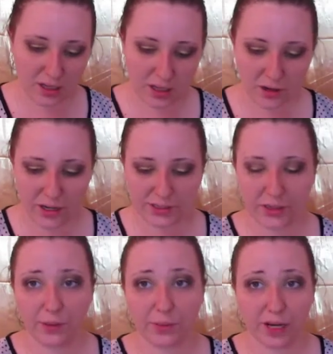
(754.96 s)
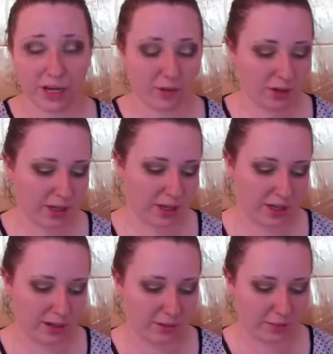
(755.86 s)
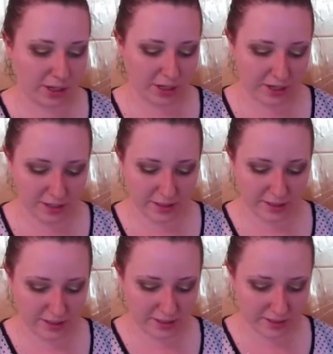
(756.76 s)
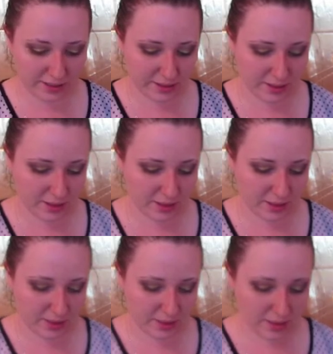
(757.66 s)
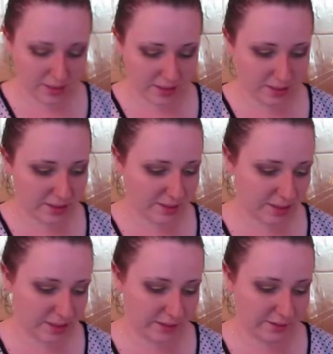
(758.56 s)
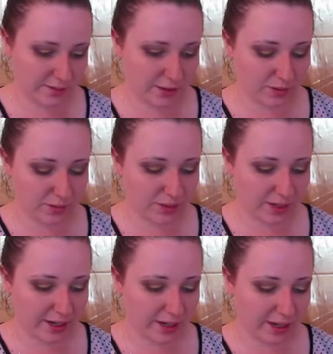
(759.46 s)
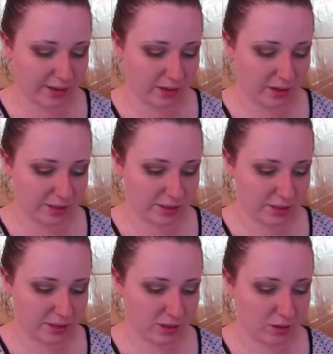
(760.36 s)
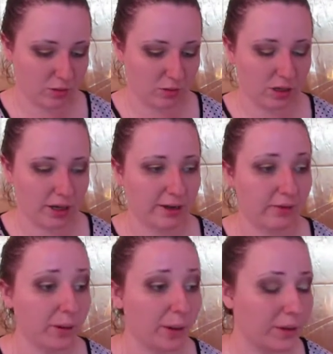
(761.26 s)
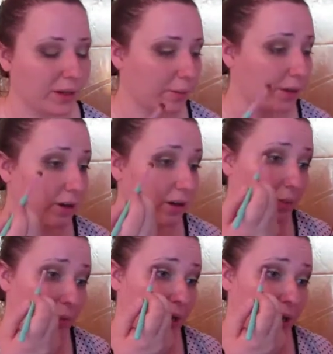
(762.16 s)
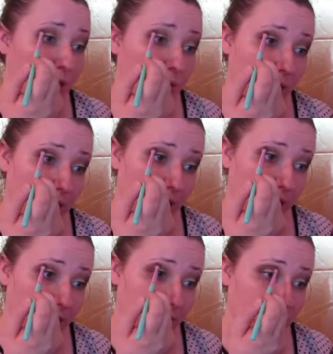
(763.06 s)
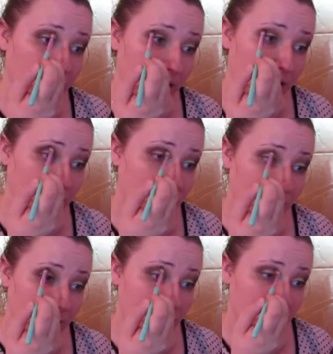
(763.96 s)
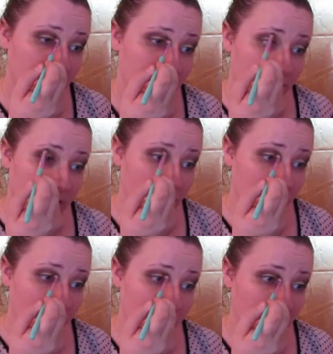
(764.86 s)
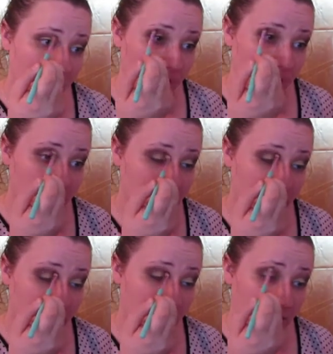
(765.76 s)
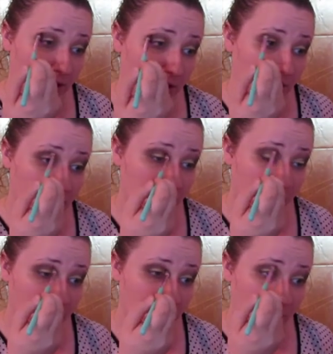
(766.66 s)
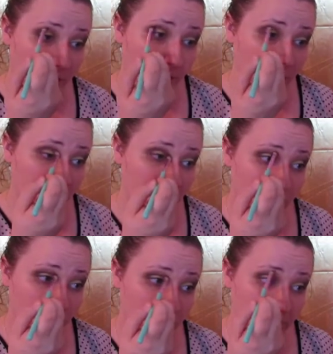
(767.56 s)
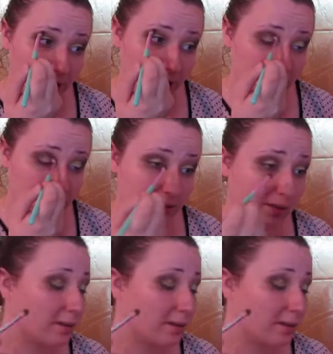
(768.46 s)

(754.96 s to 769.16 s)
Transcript: okay, so I'm gonna go in because since I diffused that, I lost a whole lot of my pigment on my right eye here. And I'm going to go in and deepen that up a little more again.